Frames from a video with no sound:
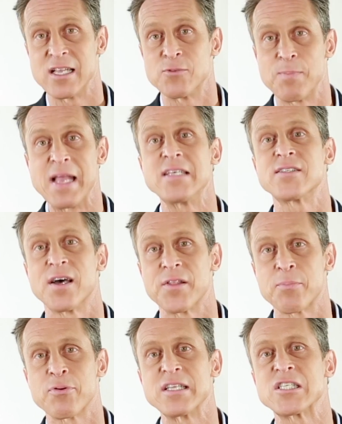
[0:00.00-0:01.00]
It's based on
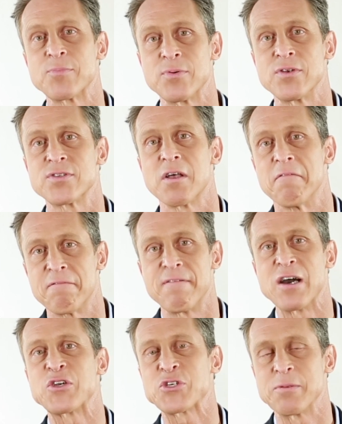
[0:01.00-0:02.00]
the principles of
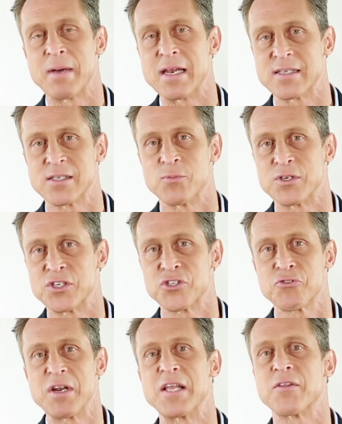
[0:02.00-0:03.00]
functional medicine, which
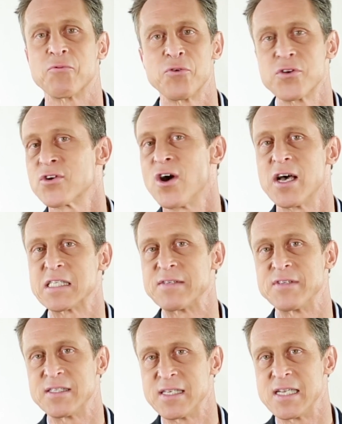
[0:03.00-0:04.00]
is treating the root cause
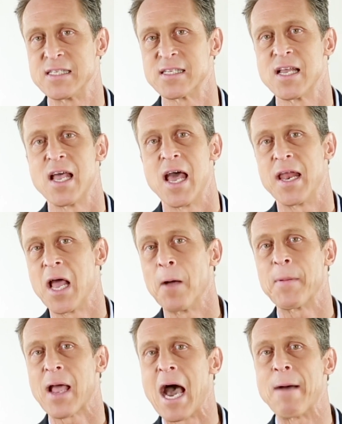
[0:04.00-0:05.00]
of disease and
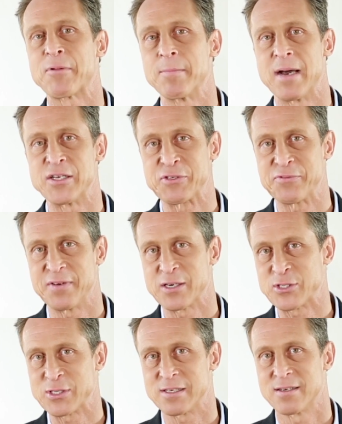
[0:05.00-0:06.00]
helping optimize your
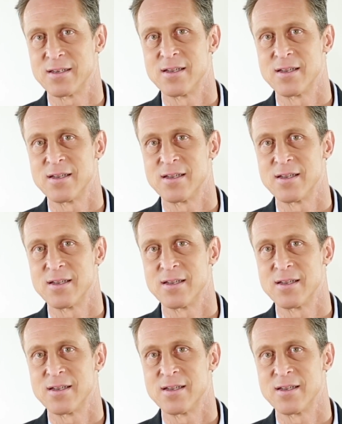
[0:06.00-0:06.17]
function.